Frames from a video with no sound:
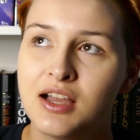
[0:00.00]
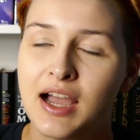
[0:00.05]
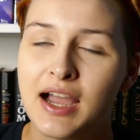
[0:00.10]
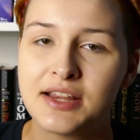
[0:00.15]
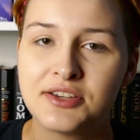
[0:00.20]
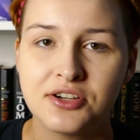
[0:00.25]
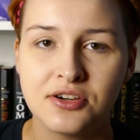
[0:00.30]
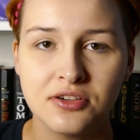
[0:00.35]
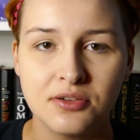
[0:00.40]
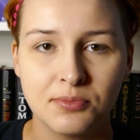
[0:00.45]

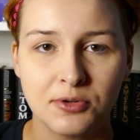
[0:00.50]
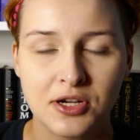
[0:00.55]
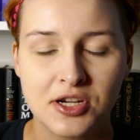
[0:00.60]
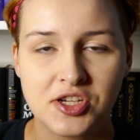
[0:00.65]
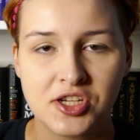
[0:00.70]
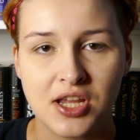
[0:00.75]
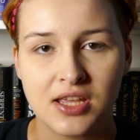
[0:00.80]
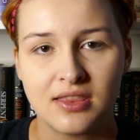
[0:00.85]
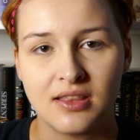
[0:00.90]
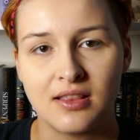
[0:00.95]
I don't
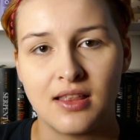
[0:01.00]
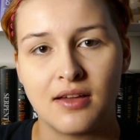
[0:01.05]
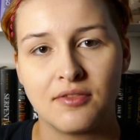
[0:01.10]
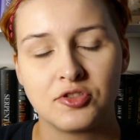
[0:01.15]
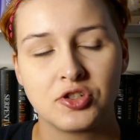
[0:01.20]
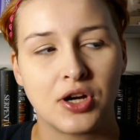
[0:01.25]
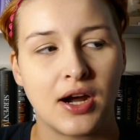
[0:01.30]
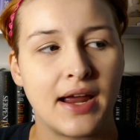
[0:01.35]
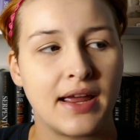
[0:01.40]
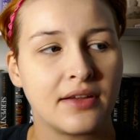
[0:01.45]
appreciate the love
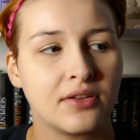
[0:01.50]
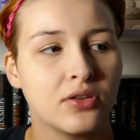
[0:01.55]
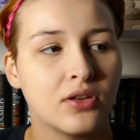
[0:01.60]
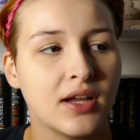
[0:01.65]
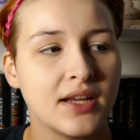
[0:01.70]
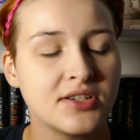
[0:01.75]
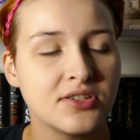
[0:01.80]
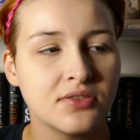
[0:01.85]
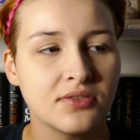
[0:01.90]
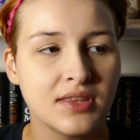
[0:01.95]
triangle.
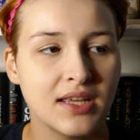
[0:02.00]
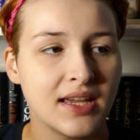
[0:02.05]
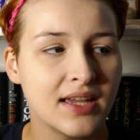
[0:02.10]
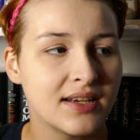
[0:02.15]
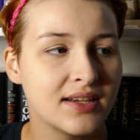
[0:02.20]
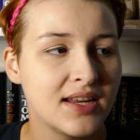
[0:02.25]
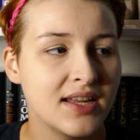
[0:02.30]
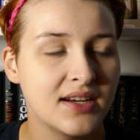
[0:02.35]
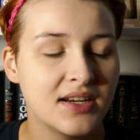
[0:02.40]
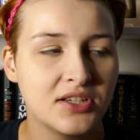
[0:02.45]
I don't think
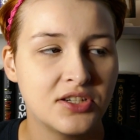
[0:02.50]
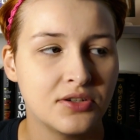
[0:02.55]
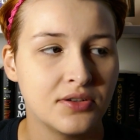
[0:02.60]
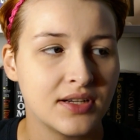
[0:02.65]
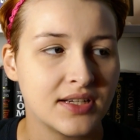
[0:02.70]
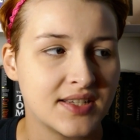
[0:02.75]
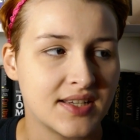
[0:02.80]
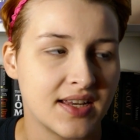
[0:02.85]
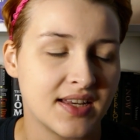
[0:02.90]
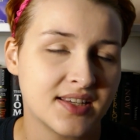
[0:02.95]
it needed to
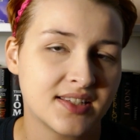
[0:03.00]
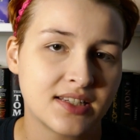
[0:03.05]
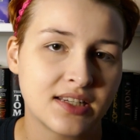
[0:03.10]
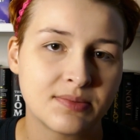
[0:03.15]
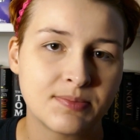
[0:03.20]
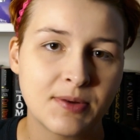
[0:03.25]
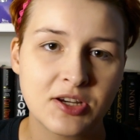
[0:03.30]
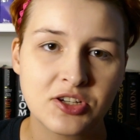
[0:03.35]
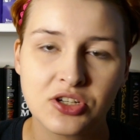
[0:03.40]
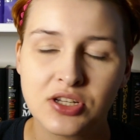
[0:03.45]
exist,
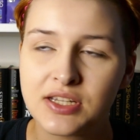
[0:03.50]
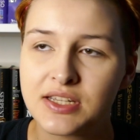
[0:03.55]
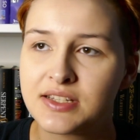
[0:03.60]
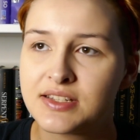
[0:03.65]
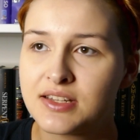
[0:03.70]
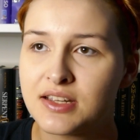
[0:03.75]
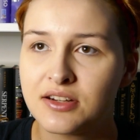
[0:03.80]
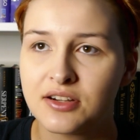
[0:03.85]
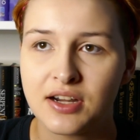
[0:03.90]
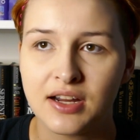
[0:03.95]
especially
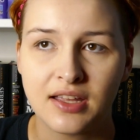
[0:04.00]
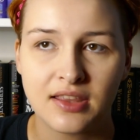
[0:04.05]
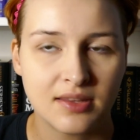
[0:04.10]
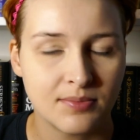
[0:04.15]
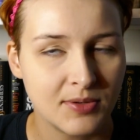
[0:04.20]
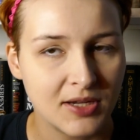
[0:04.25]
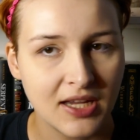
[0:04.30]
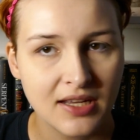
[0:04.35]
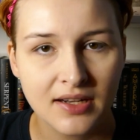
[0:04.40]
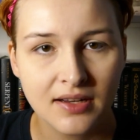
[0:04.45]
considering at the
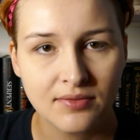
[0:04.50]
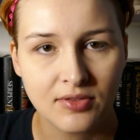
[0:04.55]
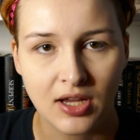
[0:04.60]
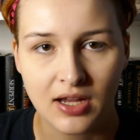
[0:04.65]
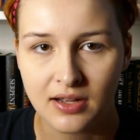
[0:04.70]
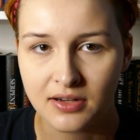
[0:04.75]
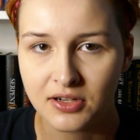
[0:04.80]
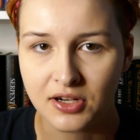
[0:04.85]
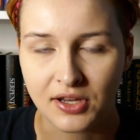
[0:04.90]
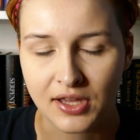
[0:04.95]
beginning of The
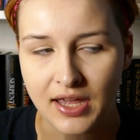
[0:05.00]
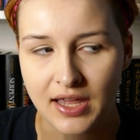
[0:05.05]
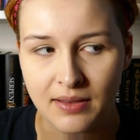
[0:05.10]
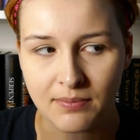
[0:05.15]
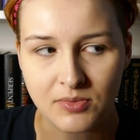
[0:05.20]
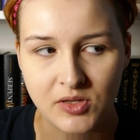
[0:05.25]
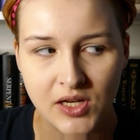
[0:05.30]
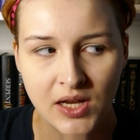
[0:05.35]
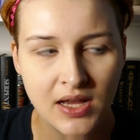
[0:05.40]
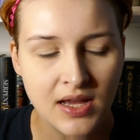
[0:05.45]
Hunger
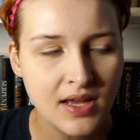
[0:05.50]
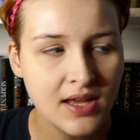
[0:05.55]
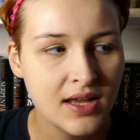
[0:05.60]
Games,